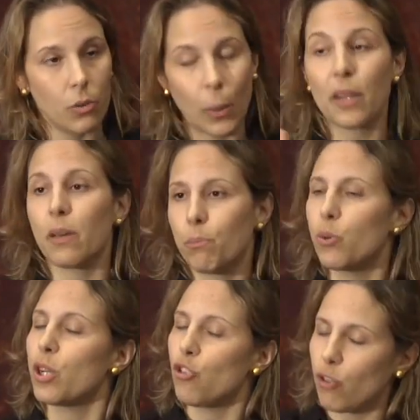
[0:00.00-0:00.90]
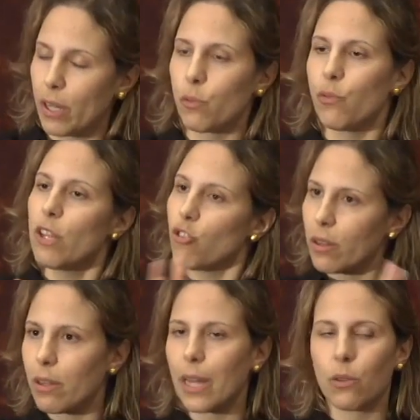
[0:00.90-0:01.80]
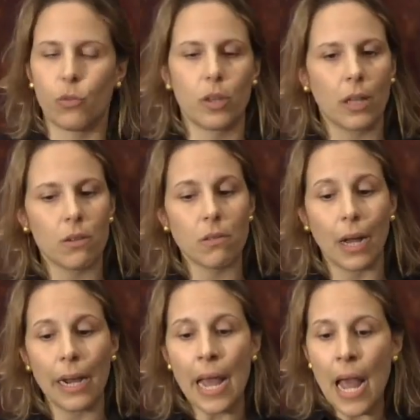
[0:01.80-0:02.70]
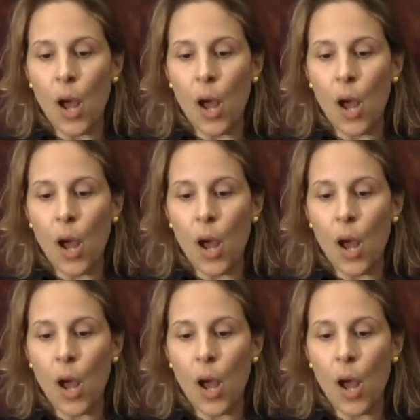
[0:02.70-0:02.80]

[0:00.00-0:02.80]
by the British and the French, and the lead for the other side,